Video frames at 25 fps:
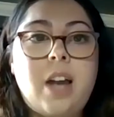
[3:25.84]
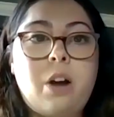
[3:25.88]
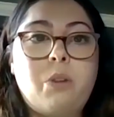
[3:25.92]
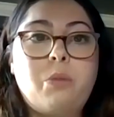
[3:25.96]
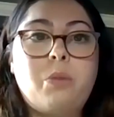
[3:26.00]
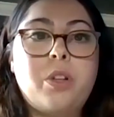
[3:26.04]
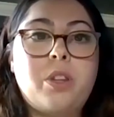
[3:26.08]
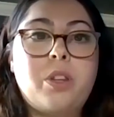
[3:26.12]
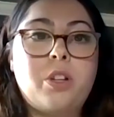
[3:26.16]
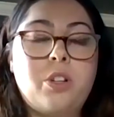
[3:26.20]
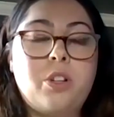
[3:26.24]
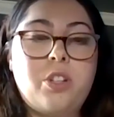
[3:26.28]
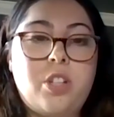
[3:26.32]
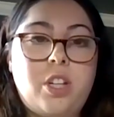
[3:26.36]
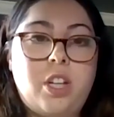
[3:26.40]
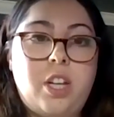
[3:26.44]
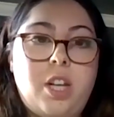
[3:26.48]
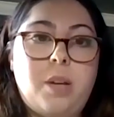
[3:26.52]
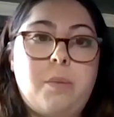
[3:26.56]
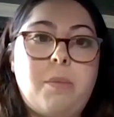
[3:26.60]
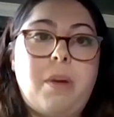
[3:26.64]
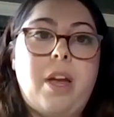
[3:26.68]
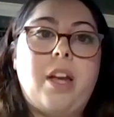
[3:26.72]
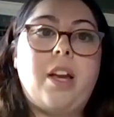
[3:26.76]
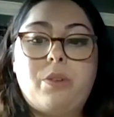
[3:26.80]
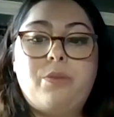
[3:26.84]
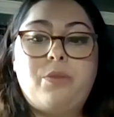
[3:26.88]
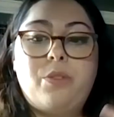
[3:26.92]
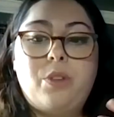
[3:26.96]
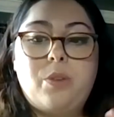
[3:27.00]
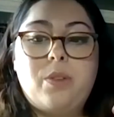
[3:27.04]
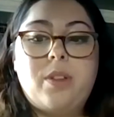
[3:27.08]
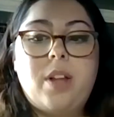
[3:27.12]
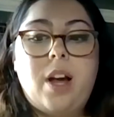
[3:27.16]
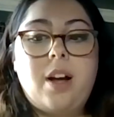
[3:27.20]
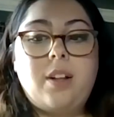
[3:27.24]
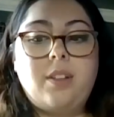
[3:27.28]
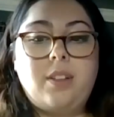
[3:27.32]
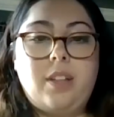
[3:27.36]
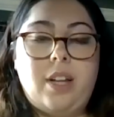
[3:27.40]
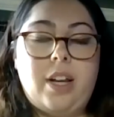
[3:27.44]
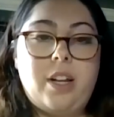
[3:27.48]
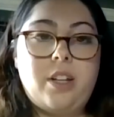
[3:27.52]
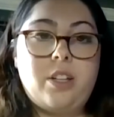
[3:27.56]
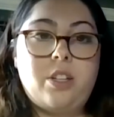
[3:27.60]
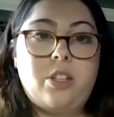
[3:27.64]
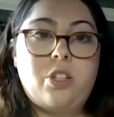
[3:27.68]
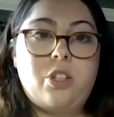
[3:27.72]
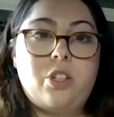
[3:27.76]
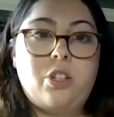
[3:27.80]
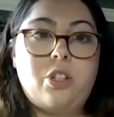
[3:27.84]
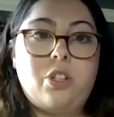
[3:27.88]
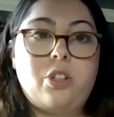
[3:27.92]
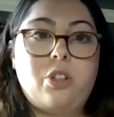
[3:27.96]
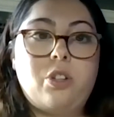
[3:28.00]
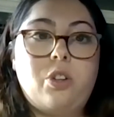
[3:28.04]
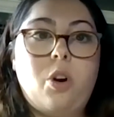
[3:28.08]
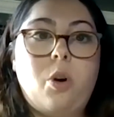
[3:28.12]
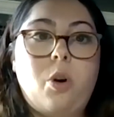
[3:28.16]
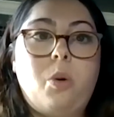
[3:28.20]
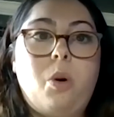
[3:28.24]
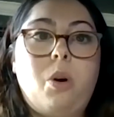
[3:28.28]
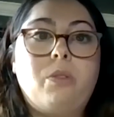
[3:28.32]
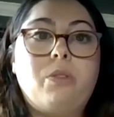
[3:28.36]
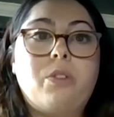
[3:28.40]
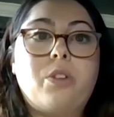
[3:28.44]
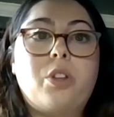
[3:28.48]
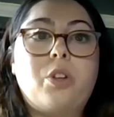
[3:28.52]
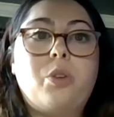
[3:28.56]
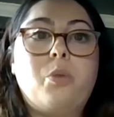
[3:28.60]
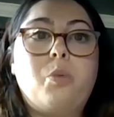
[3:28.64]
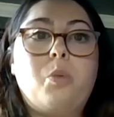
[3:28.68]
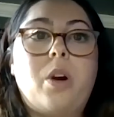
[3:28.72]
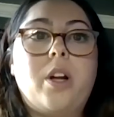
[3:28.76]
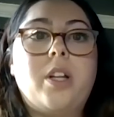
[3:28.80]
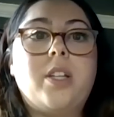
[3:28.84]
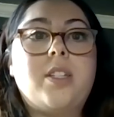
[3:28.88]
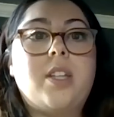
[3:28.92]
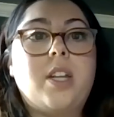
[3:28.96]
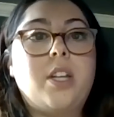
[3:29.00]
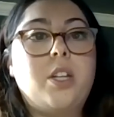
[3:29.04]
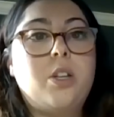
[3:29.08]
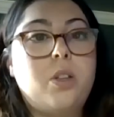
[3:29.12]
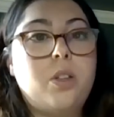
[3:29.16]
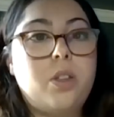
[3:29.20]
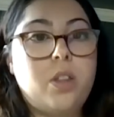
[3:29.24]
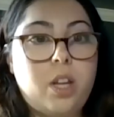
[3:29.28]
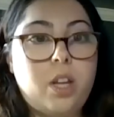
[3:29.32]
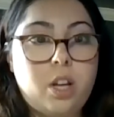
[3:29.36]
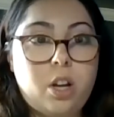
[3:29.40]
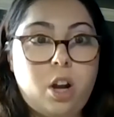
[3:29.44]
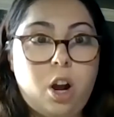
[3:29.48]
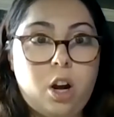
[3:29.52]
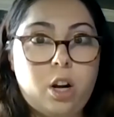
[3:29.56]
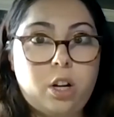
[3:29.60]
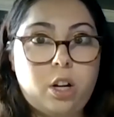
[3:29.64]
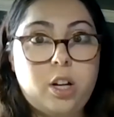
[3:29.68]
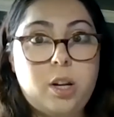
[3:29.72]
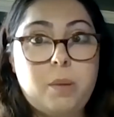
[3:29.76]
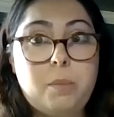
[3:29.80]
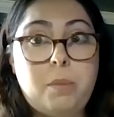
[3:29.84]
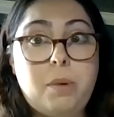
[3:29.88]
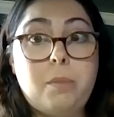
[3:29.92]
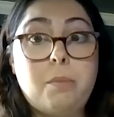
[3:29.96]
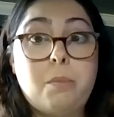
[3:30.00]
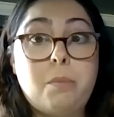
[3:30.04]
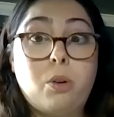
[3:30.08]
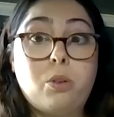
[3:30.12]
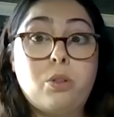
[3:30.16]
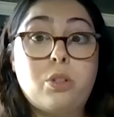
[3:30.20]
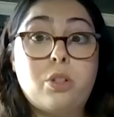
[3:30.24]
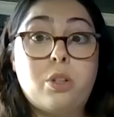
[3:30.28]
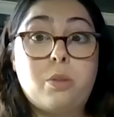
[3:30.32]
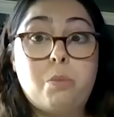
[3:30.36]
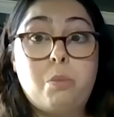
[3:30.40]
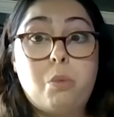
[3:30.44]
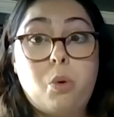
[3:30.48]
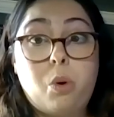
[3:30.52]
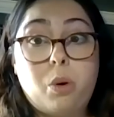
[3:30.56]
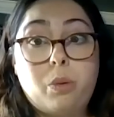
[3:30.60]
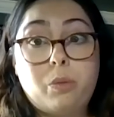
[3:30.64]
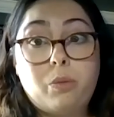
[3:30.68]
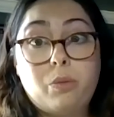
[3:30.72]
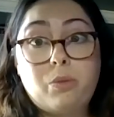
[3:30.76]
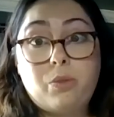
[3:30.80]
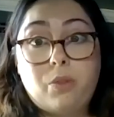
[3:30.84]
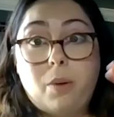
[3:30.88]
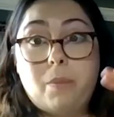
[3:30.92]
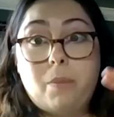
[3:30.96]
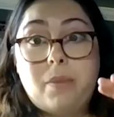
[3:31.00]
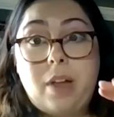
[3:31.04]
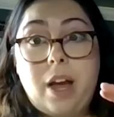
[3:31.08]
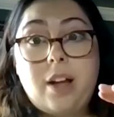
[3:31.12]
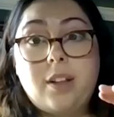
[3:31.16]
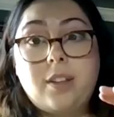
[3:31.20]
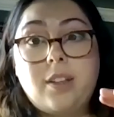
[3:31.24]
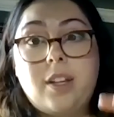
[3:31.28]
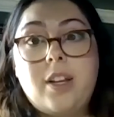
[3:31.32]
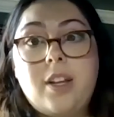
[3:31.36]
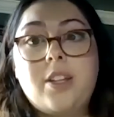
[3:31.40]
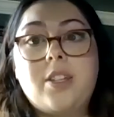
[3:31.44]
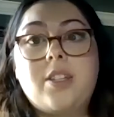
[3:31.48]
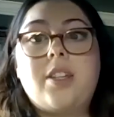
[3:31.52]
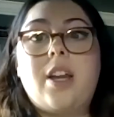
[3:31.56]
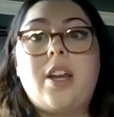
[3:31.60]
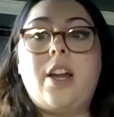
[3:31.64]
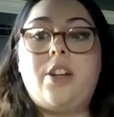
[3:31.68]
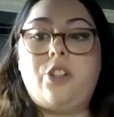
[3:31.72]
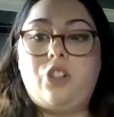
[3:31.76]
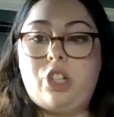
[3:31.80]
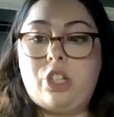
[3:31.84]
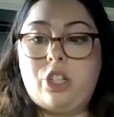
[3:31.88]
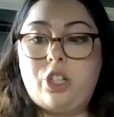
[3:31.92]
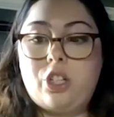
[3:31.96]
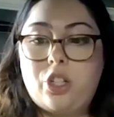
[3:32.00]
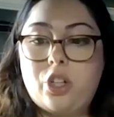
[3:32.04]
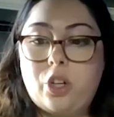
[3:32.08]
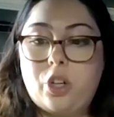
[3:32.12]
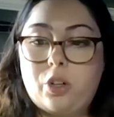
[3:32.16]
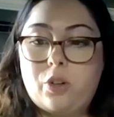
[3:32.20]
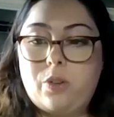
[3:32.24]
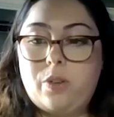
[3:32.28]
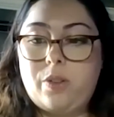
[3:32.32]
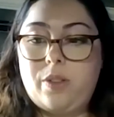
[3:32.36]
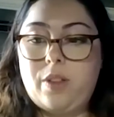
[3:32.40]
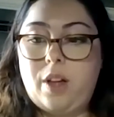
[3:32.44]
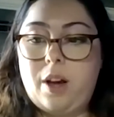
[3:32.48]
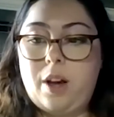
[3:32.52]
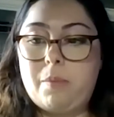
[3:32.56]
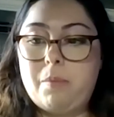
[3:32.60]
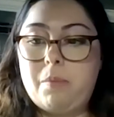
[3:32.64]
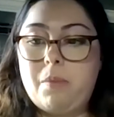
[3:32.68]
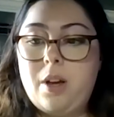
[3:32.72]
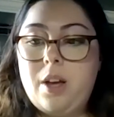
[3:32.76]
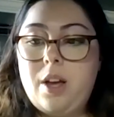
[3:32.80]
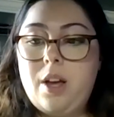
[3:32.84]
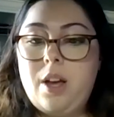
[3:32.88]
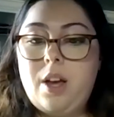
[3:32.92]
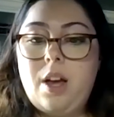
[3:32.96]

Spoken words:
down with your team, review that list, go over the ones that you think are going to be most important from that list, and just circle them.